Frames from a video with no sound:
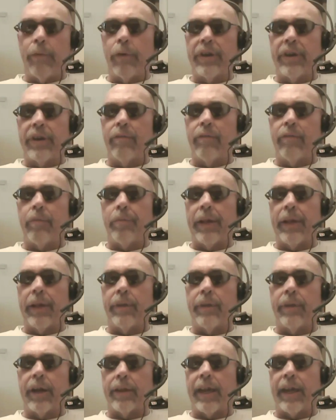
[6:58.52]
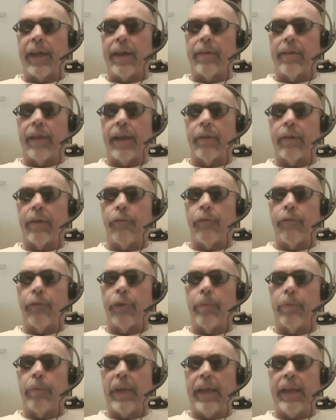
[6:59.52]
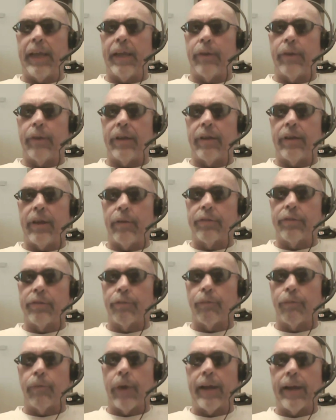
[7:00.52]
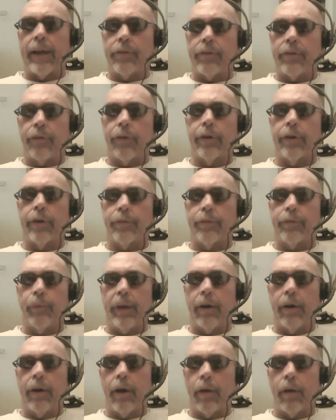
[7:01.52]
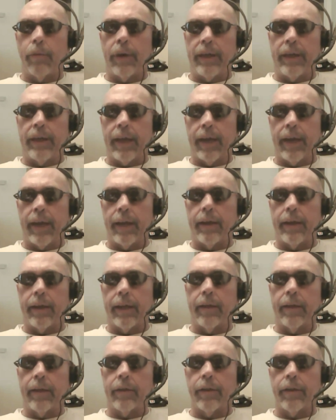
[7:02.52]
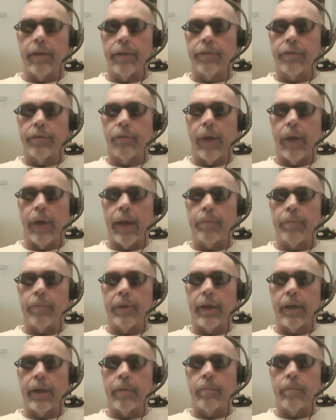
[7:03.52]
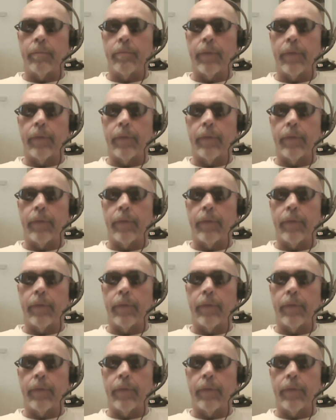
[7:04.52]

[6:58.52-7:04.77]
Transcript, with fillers: I won't even blame it on that. Like for me, it was it was right towards we are already kind of getting close to wrapping up.